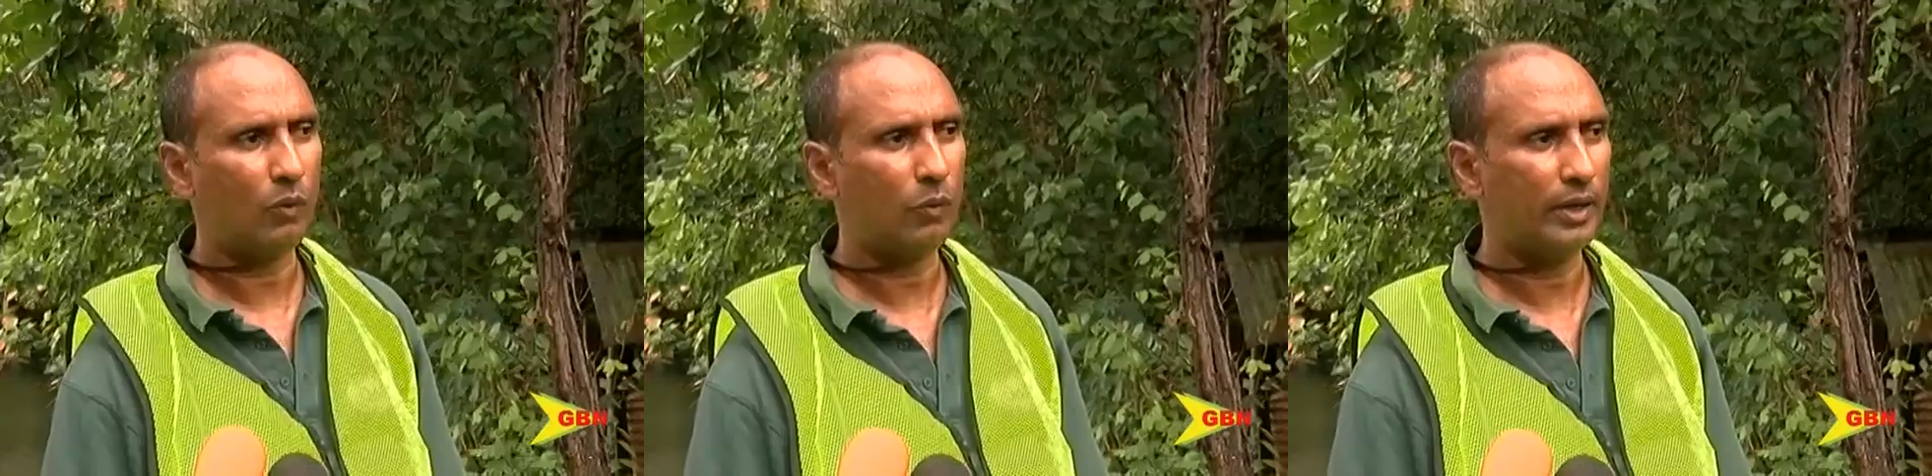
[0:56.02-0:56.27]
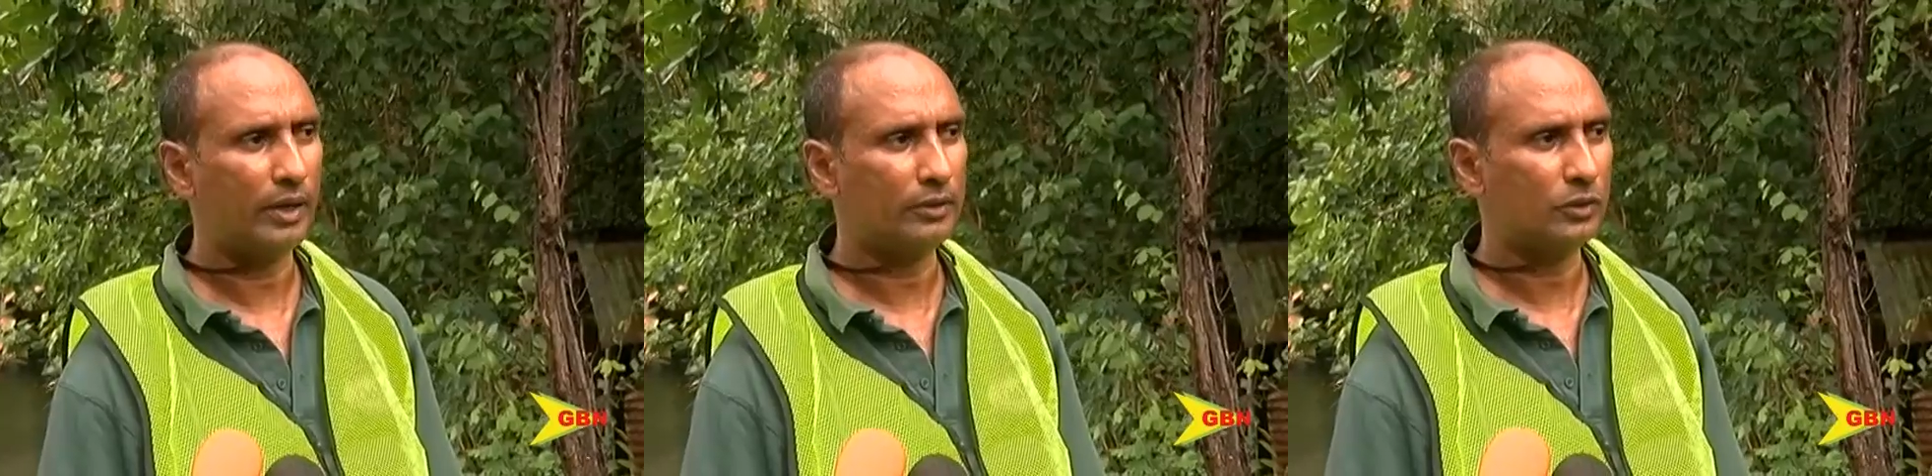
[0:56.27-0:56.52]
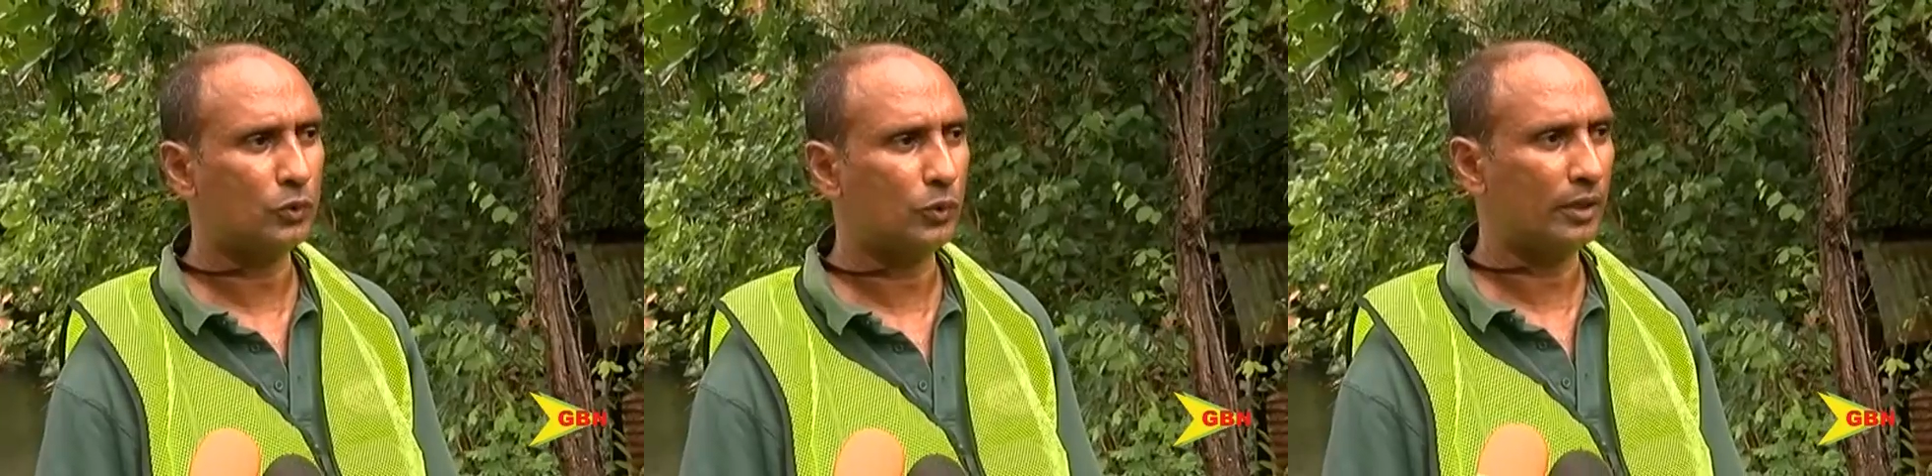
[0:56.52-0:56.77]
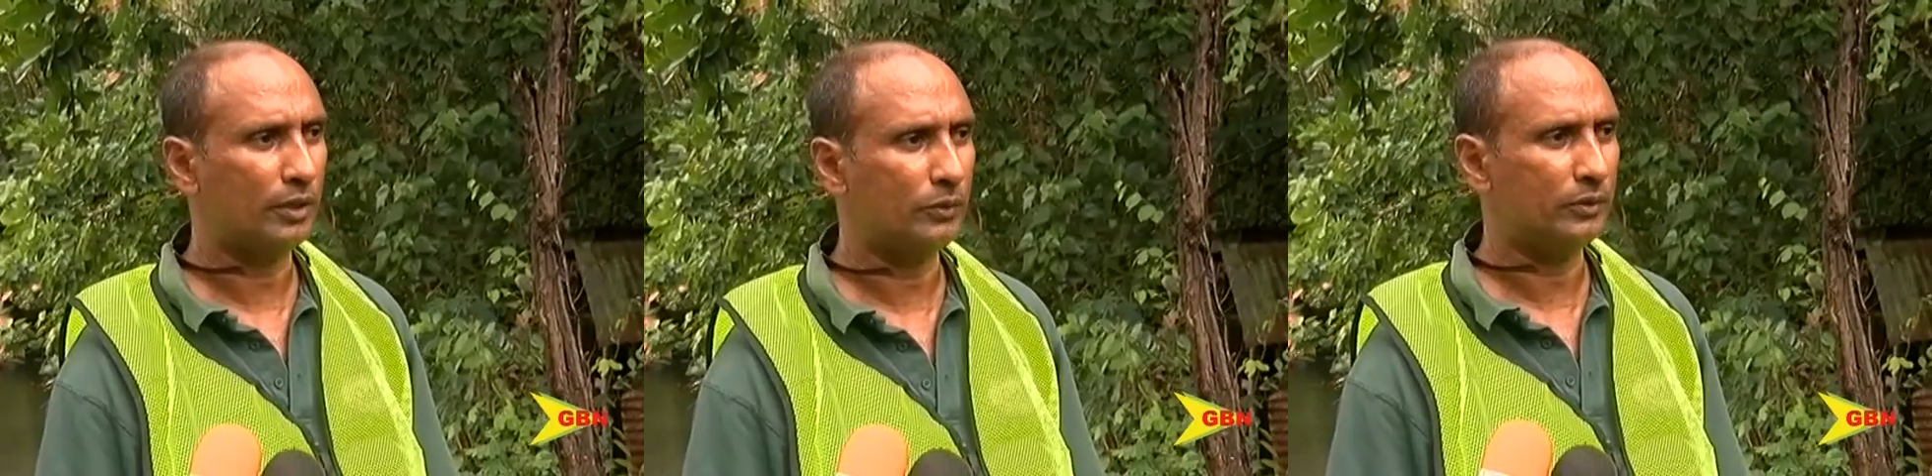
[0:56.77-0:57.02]
acquired the
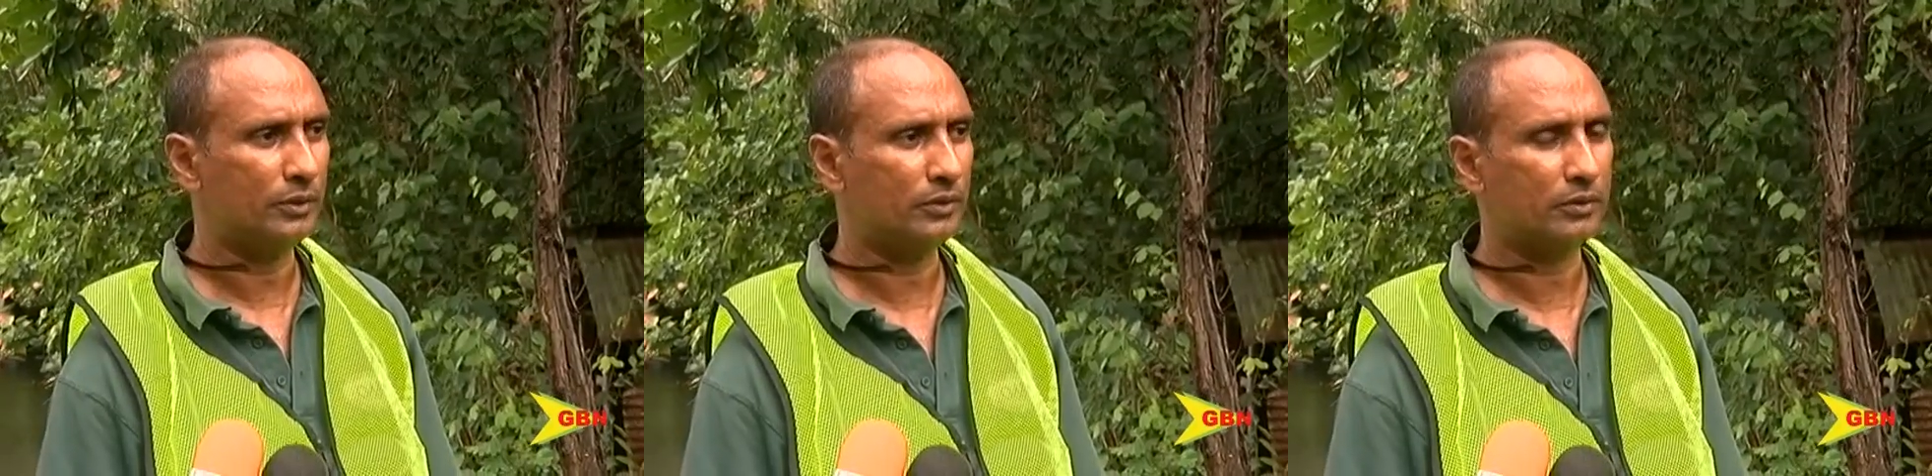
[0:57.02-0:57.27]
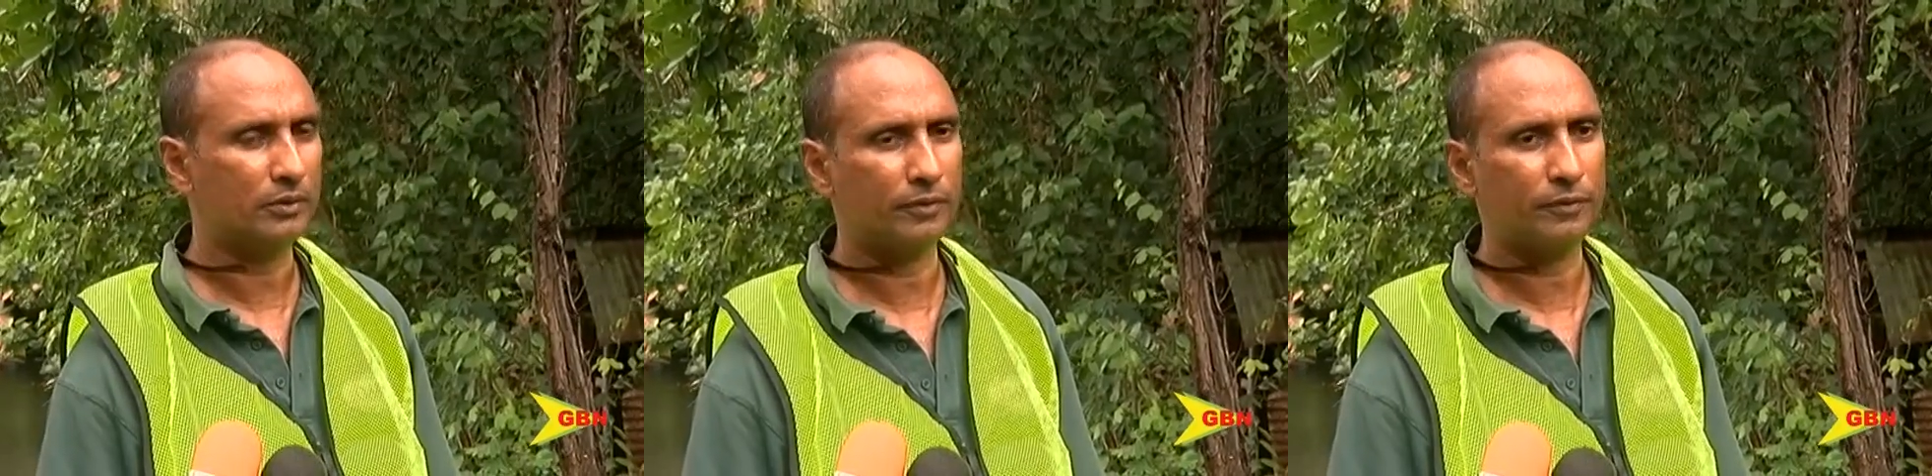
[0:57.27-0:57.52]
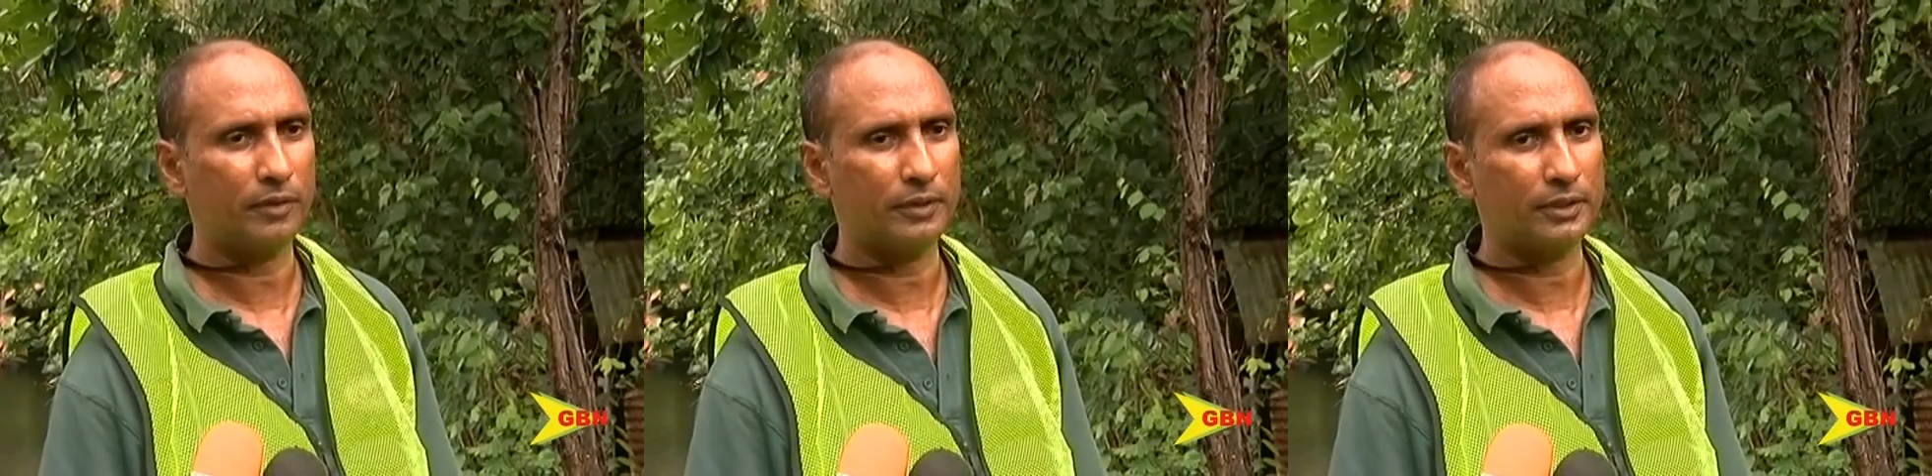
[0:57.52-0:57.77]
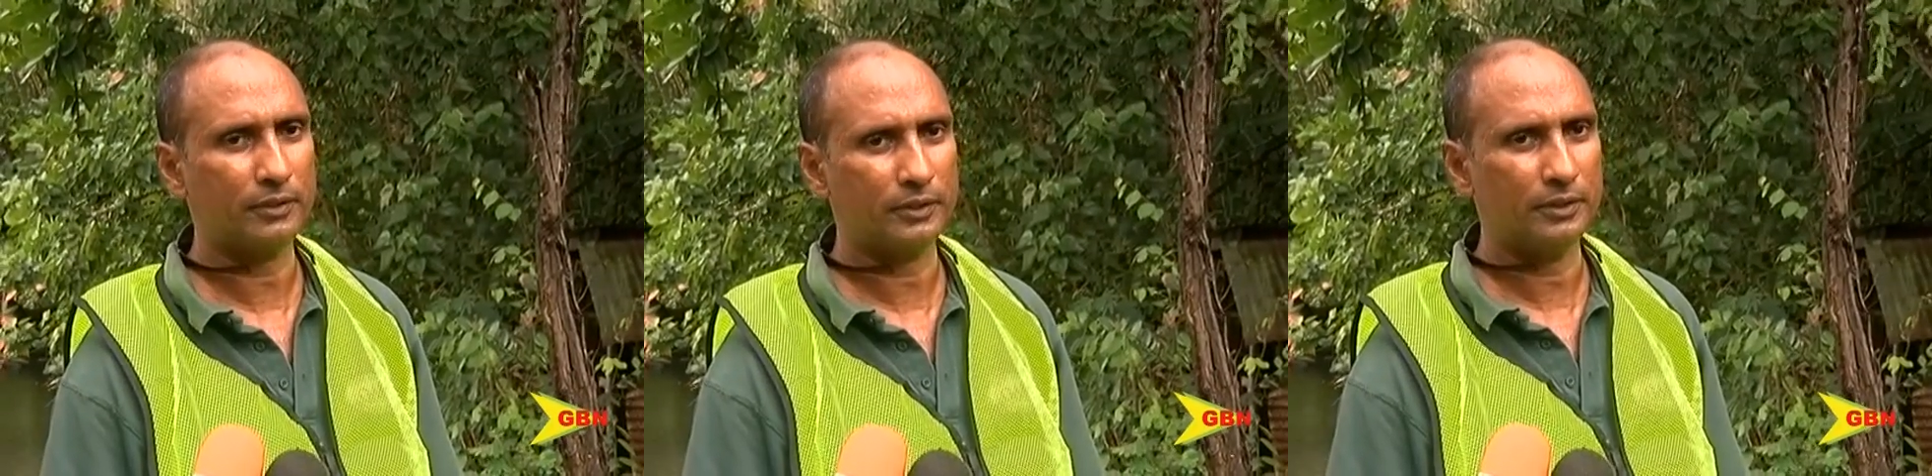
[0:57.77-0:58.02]
solar units for
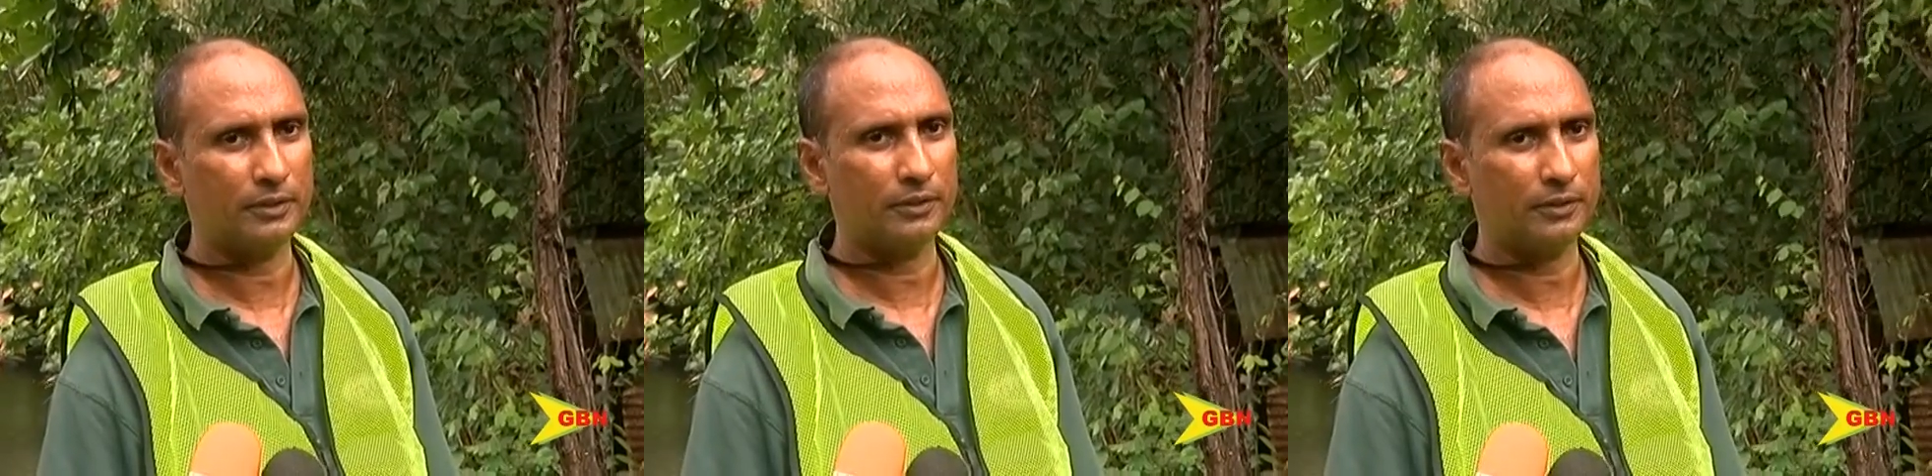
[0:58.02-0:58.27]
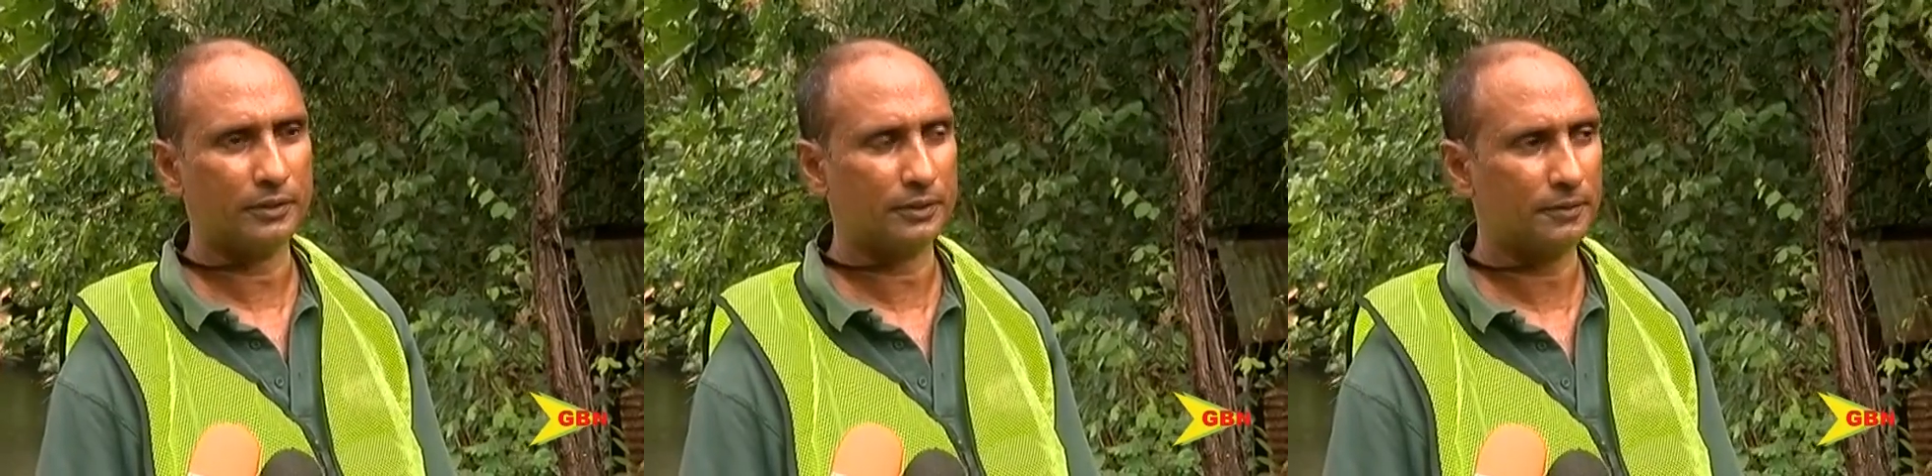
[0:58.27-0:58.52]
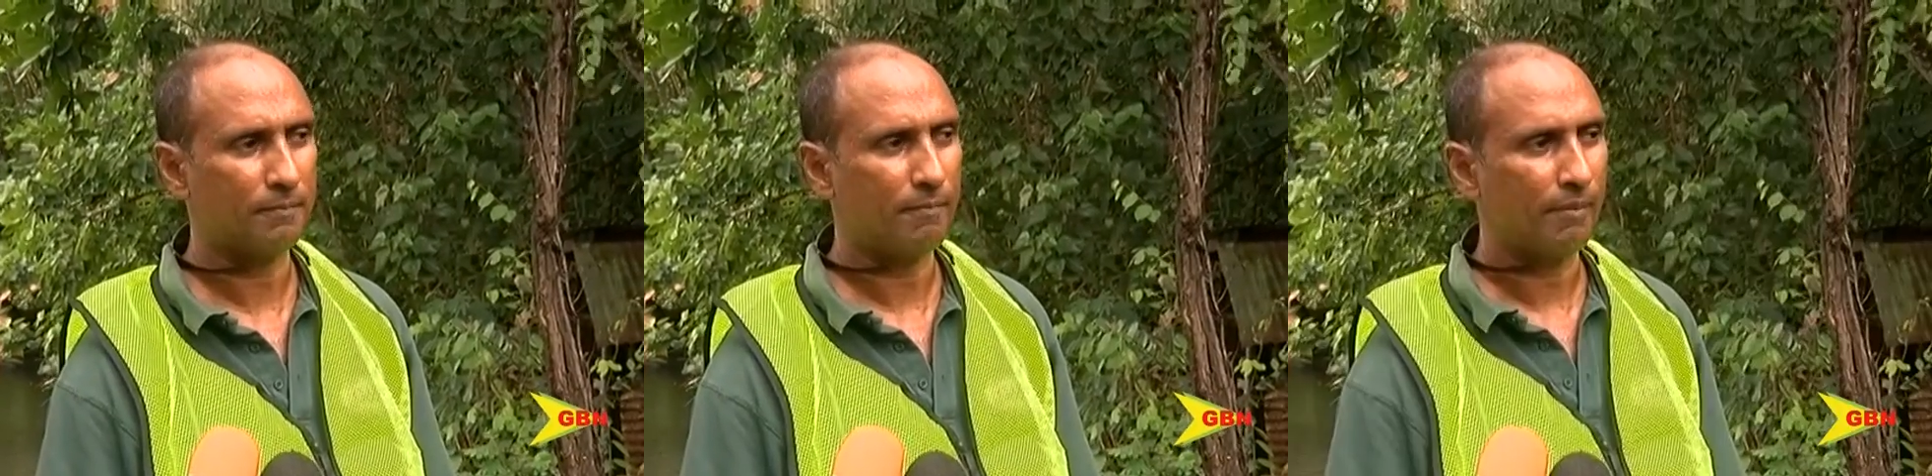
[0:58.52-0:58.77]
the continuous